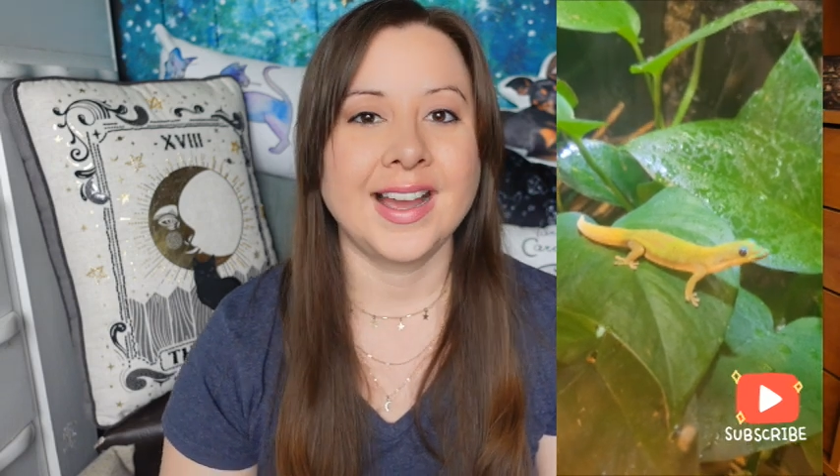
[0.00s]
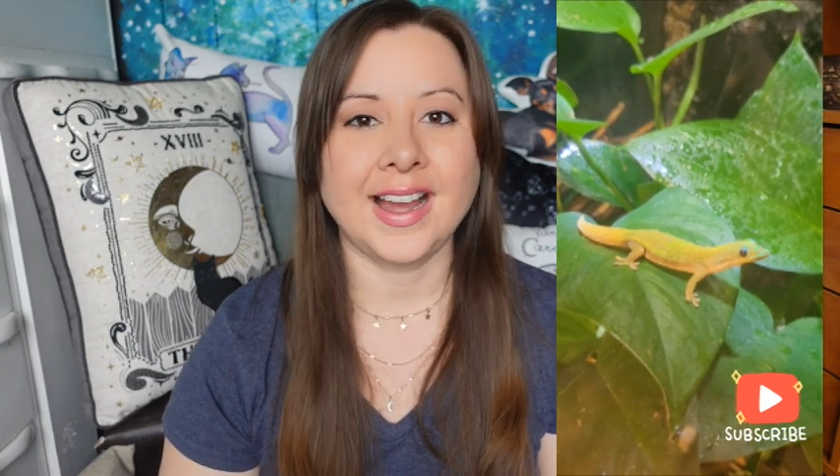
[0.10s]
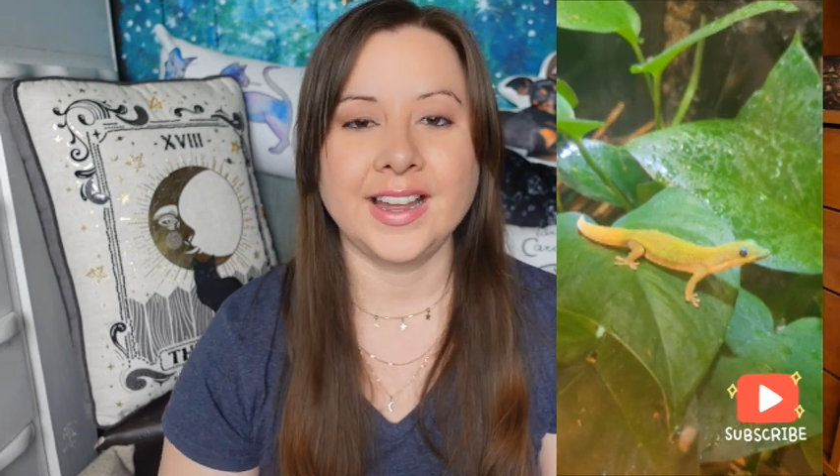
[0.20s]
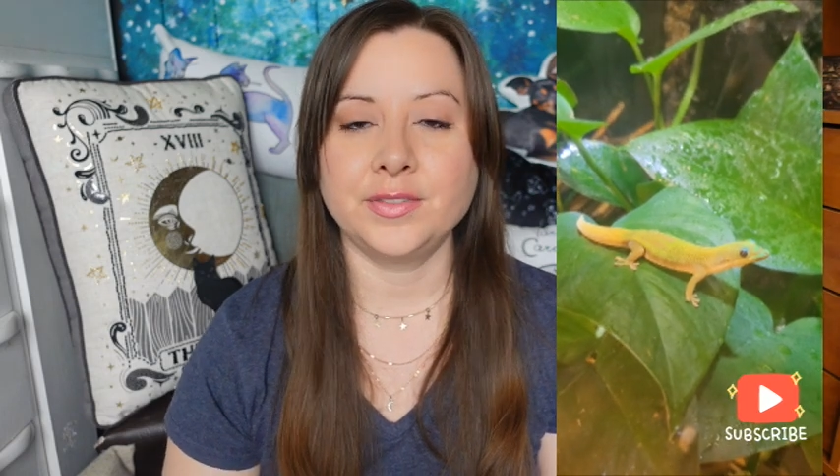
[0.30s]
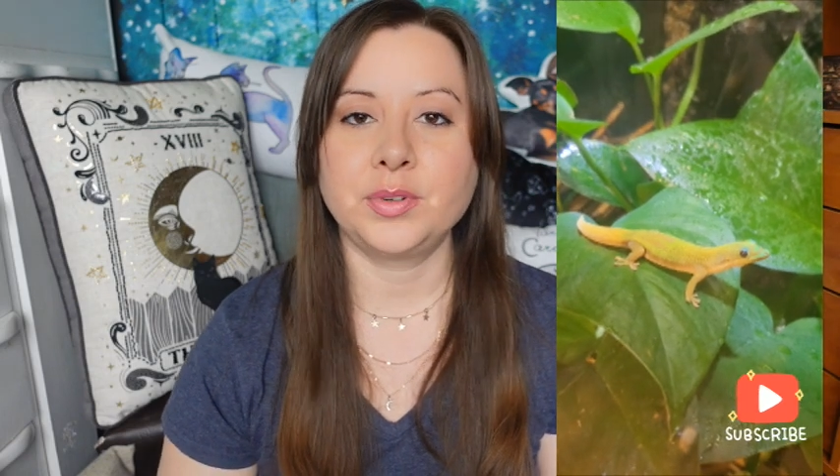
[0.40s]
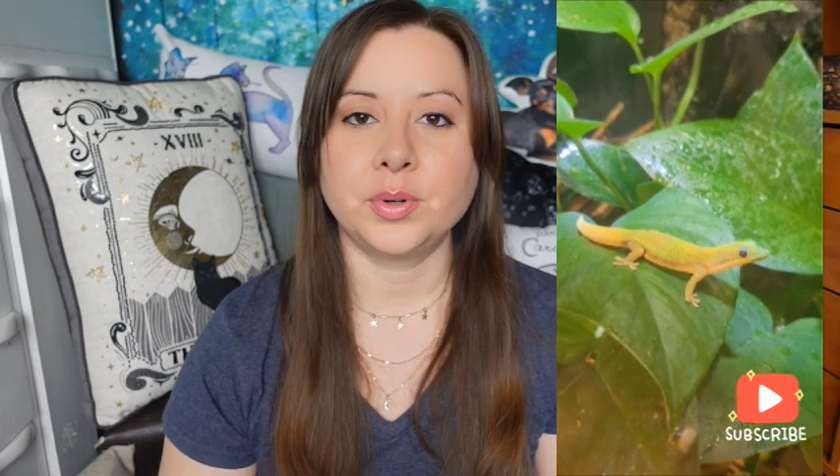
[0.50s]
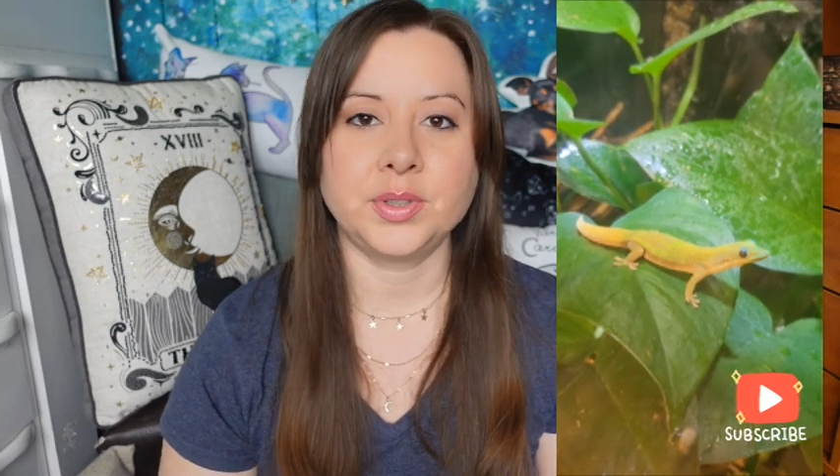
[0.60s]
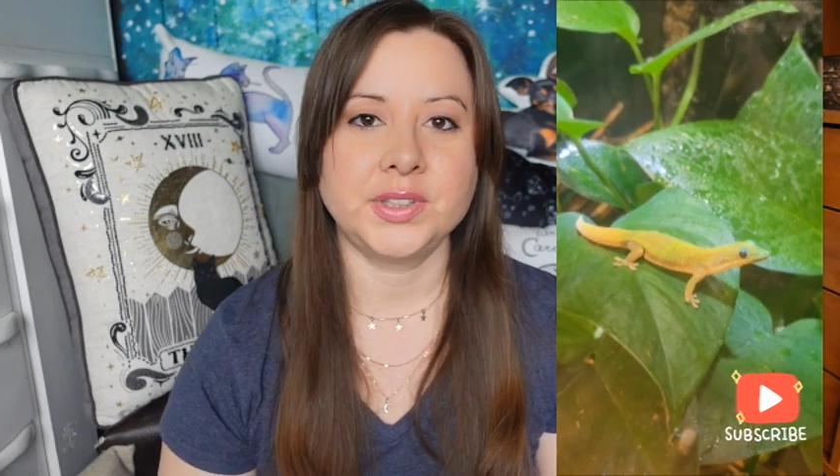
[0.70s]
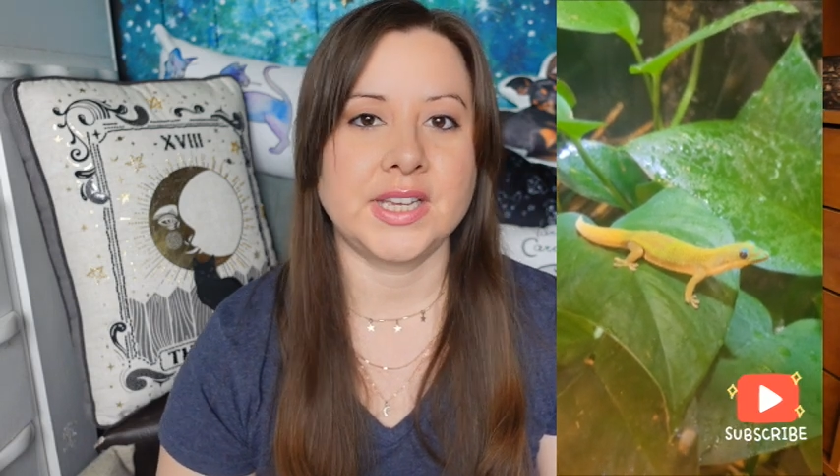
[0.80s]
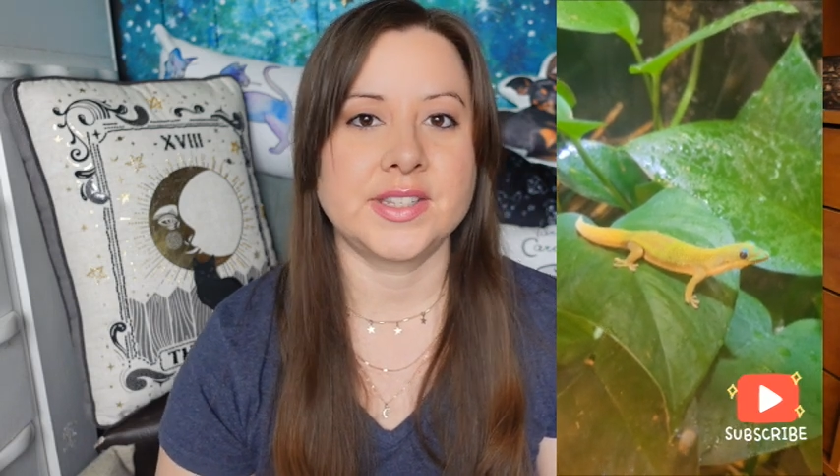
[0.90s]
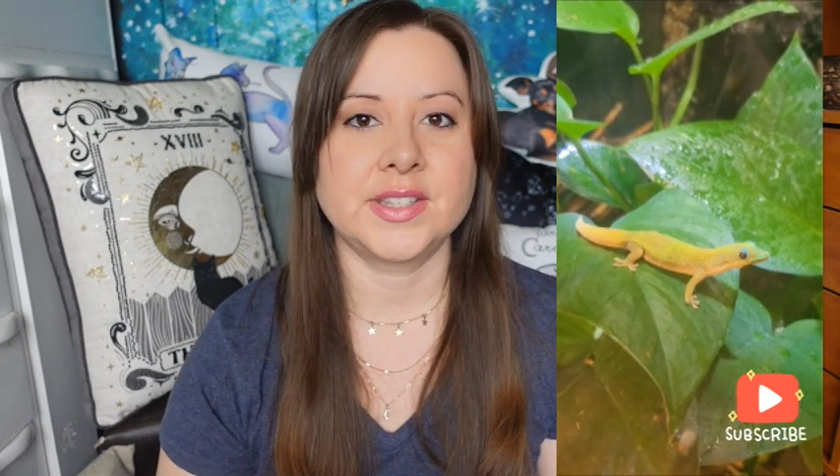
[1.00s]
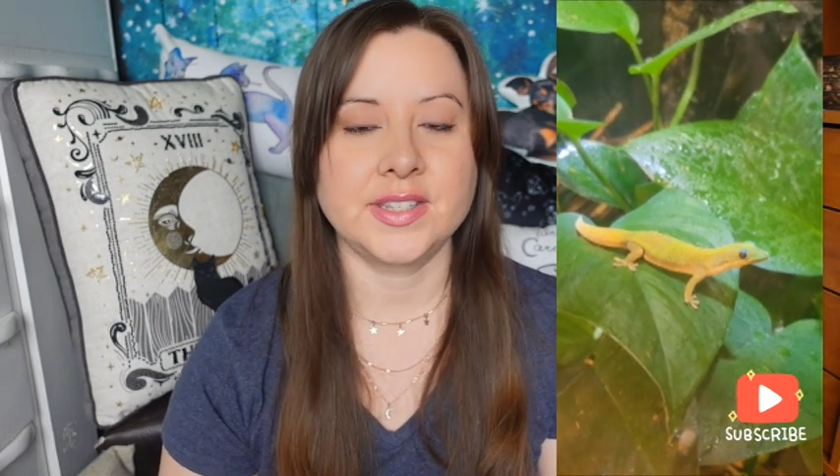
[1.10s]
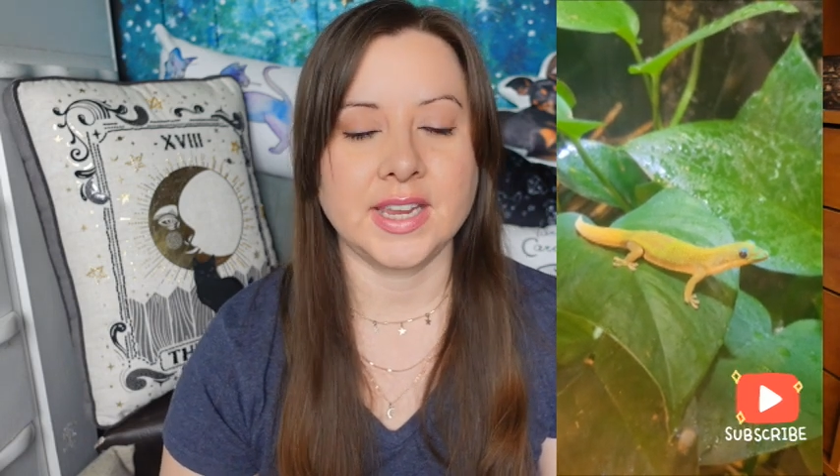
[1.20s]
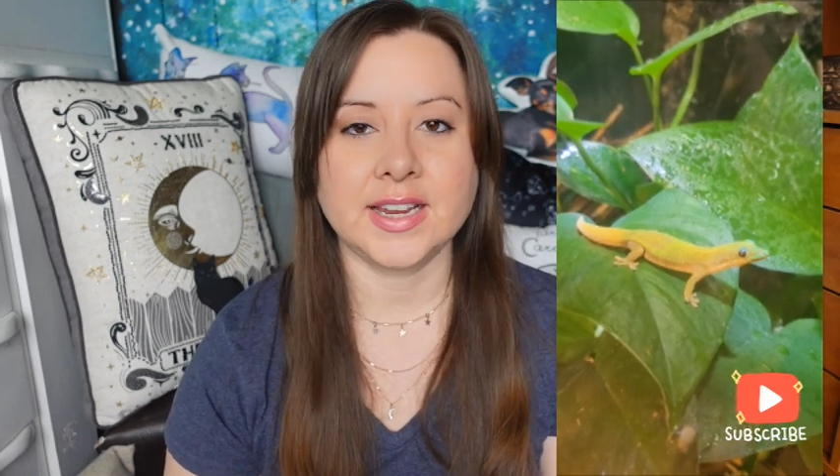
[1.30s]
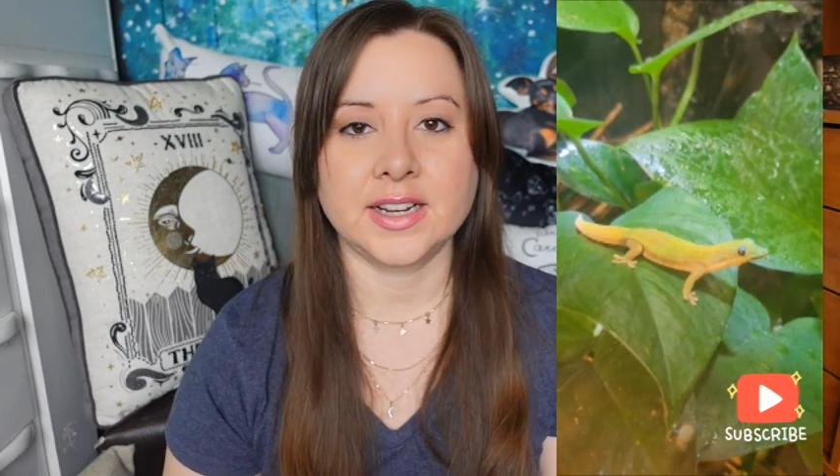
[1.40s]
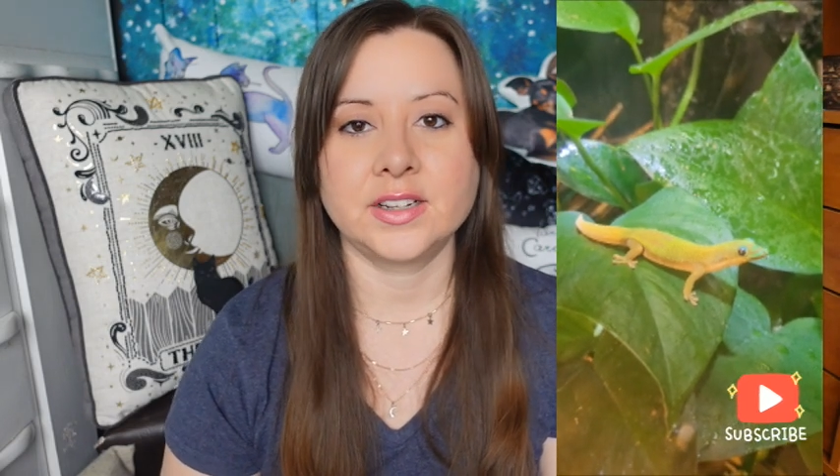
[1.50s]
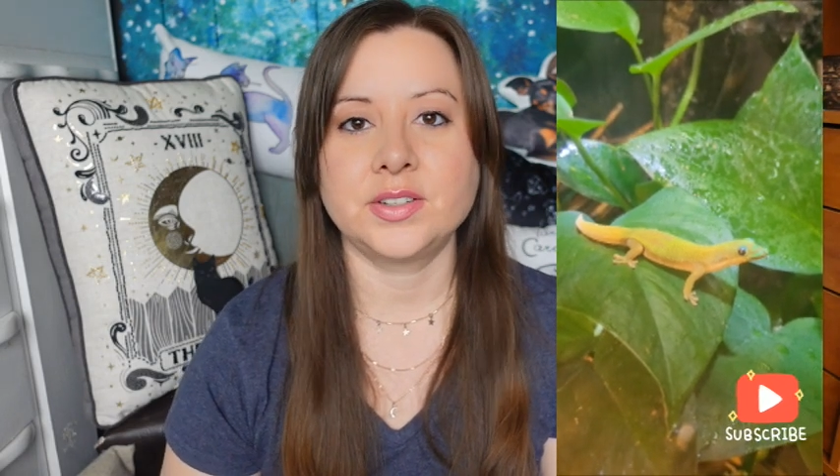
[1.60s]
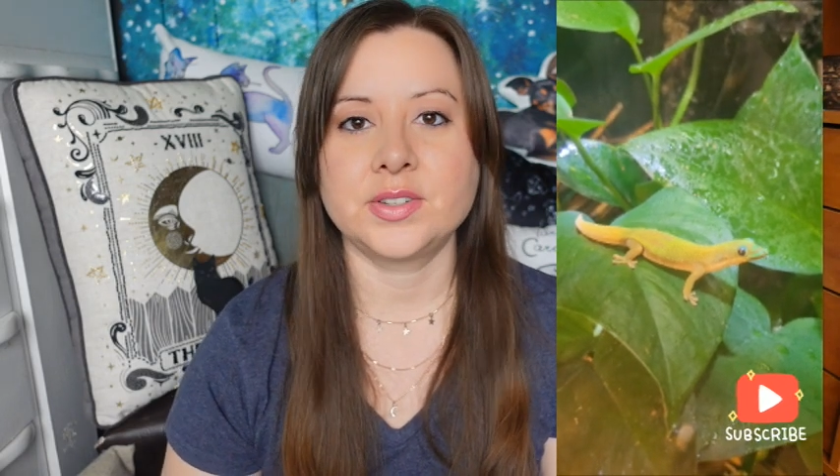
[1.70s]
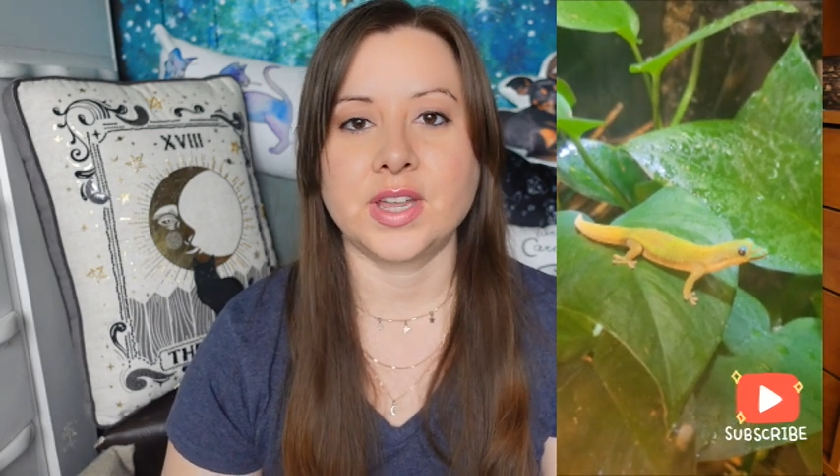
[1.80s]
I have gold dust day geckos.